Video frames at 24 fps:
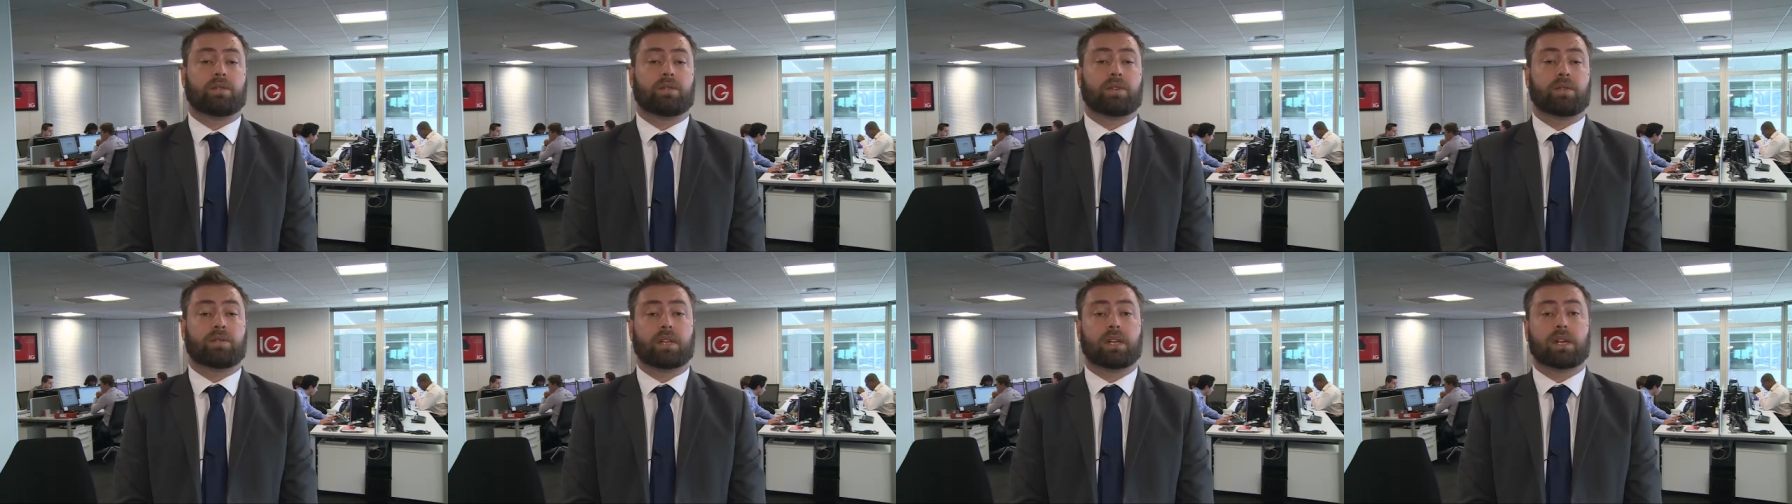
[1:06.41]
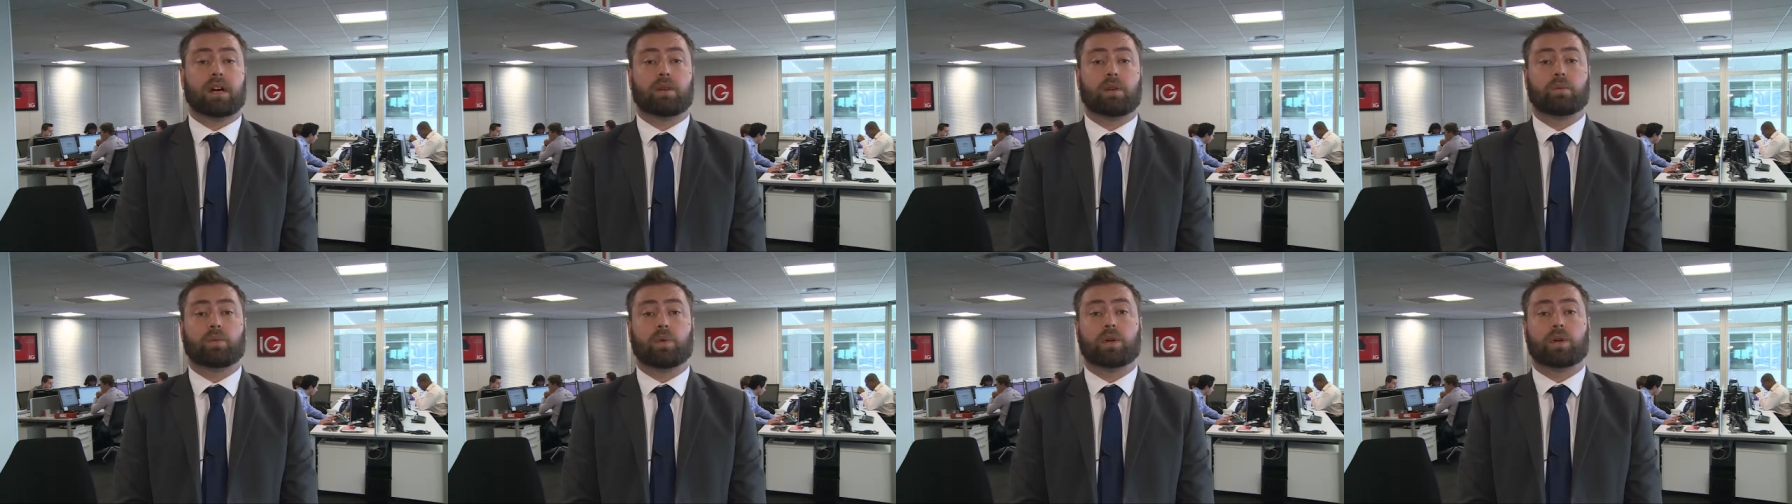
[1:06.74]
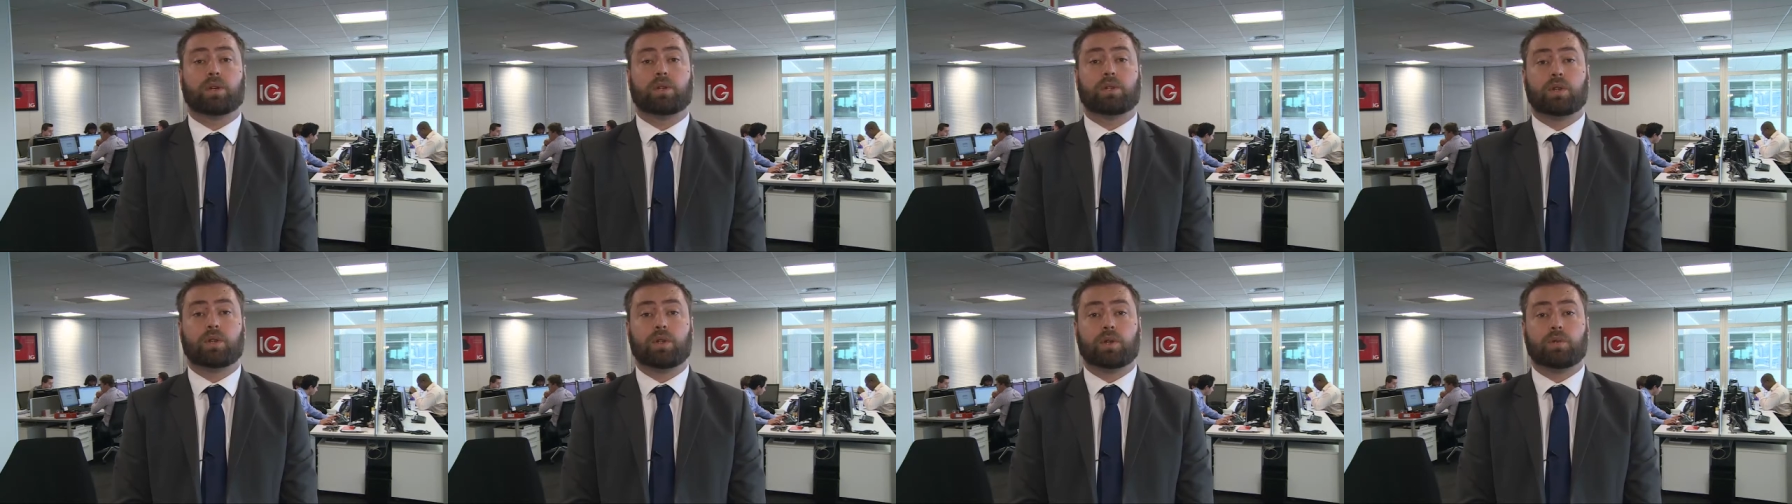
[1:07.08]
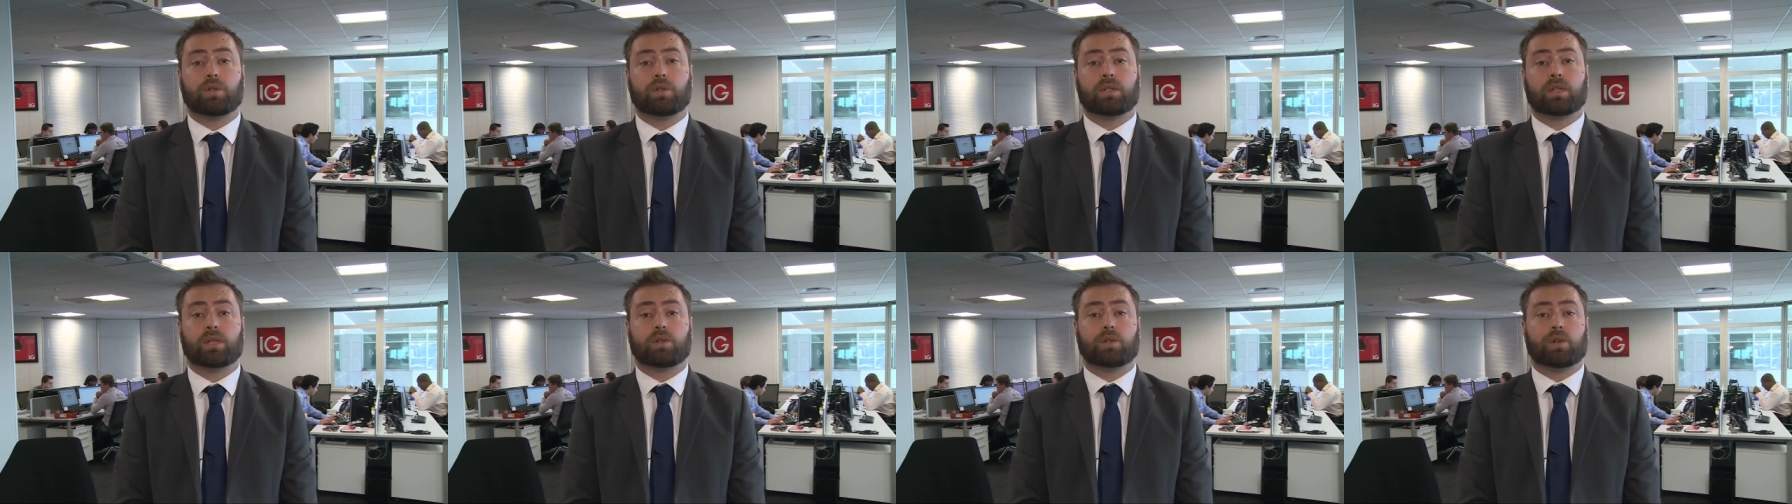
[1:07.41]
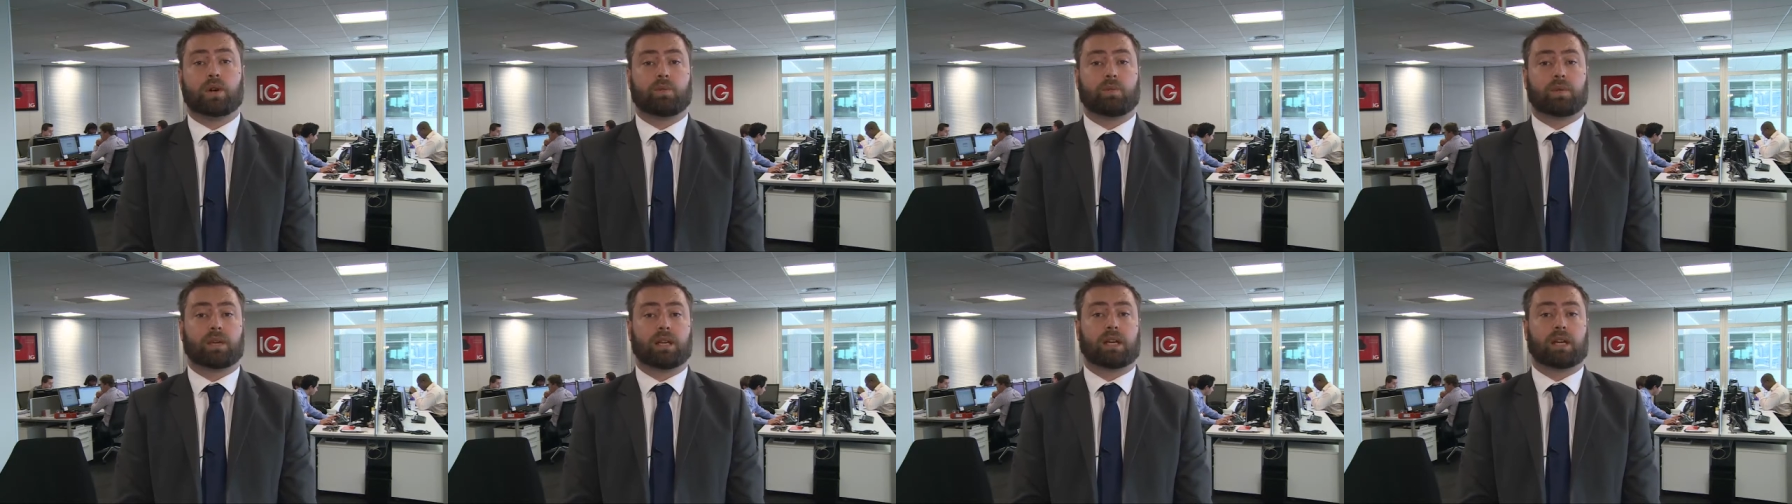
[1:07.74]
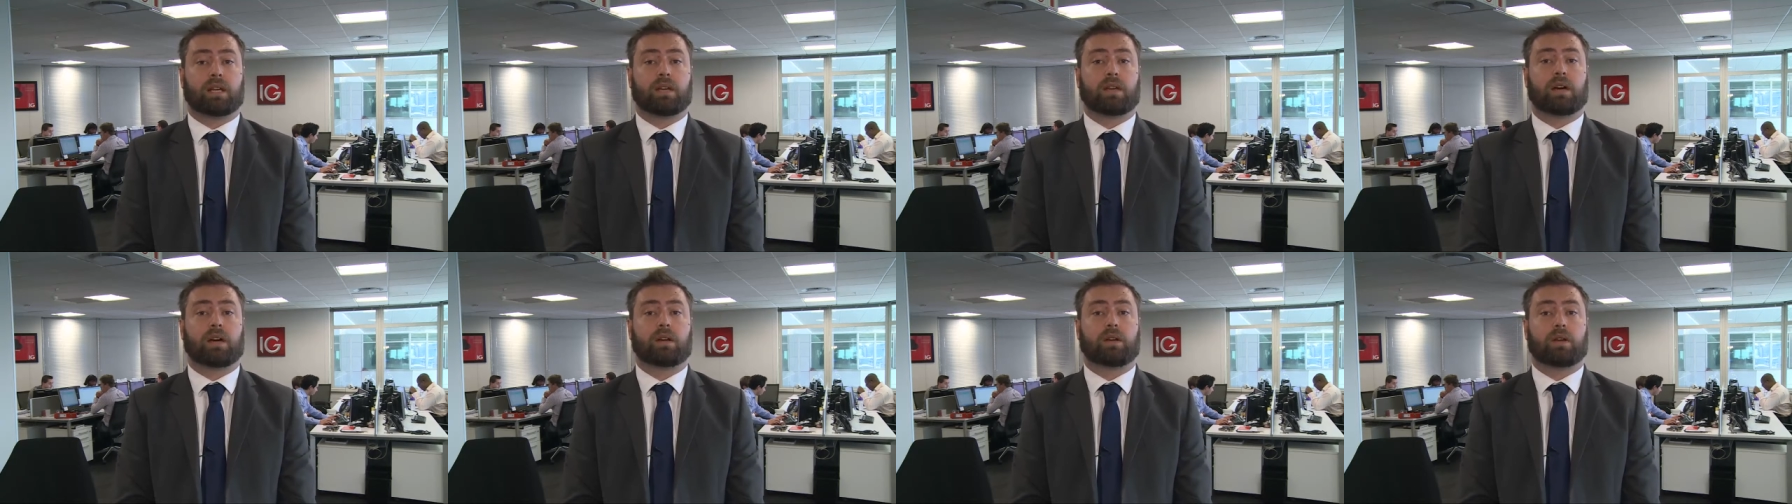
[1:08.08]
59.2% drop in
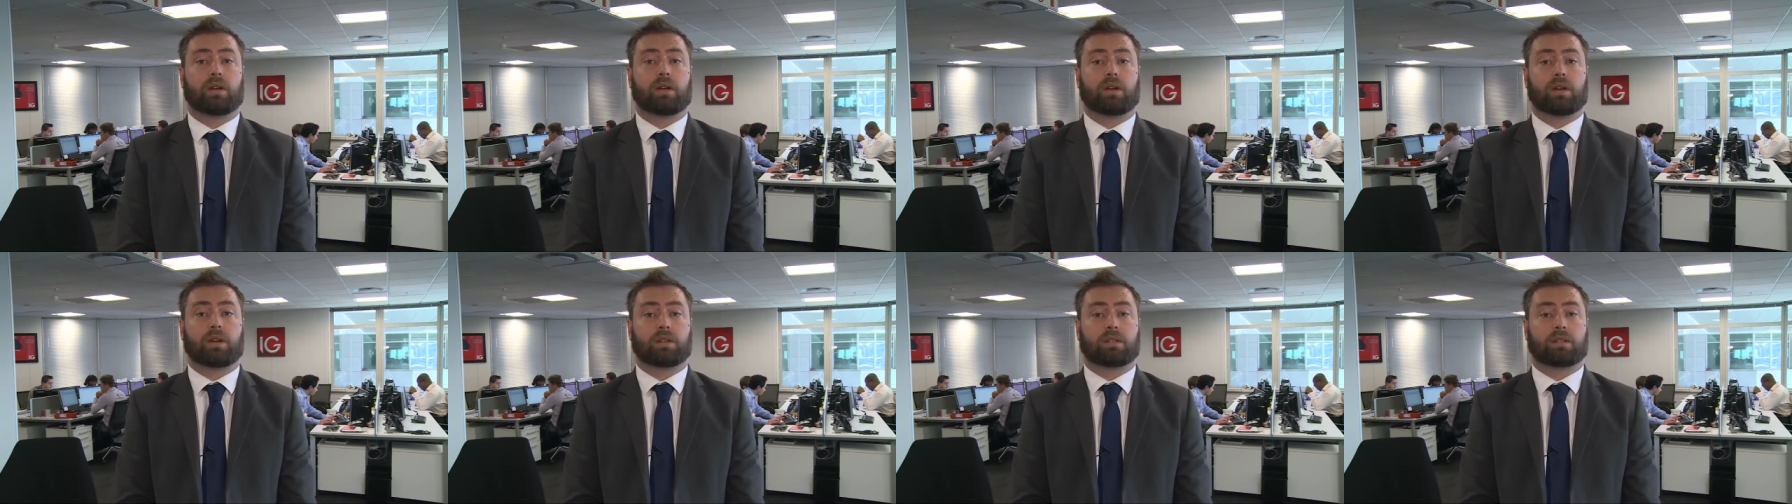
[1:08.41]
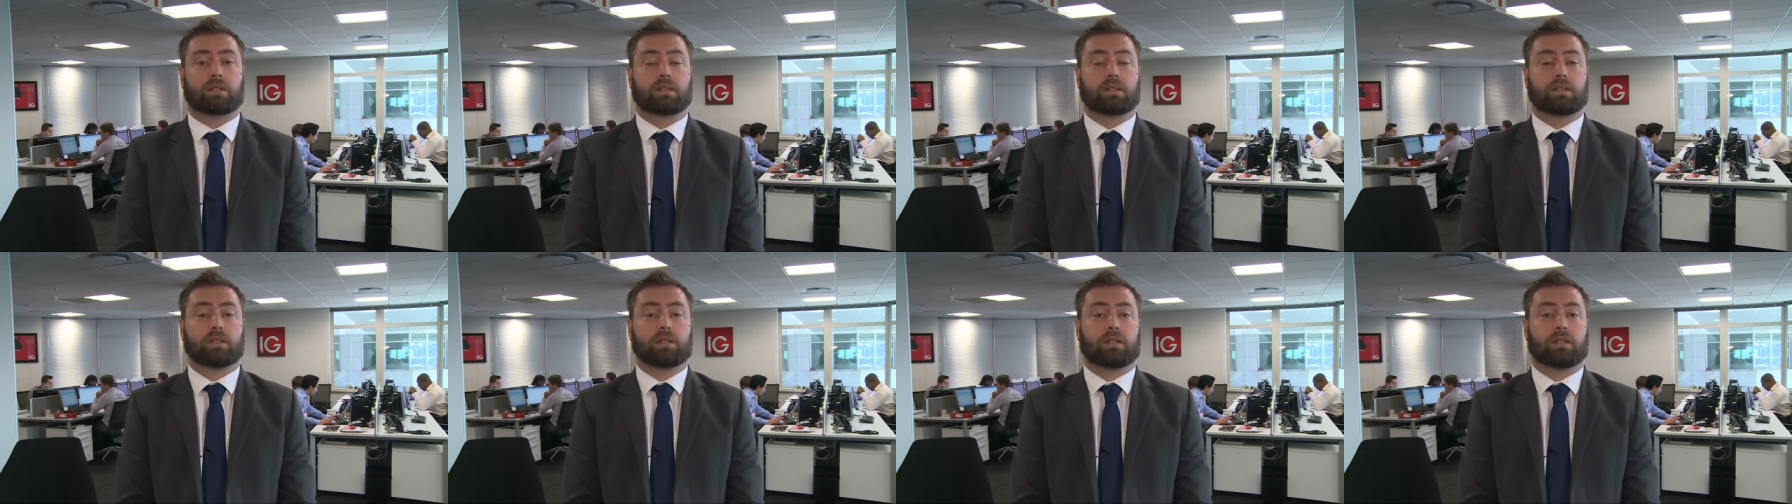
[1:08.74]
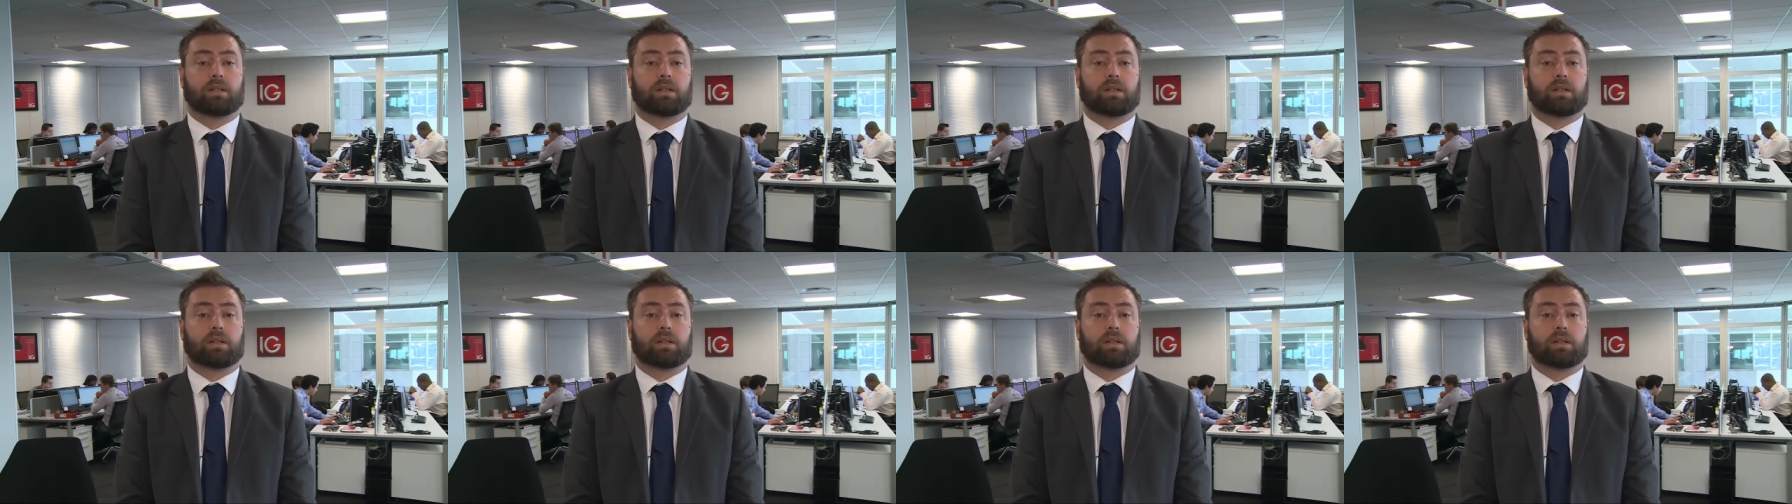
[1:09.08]
headline earnings.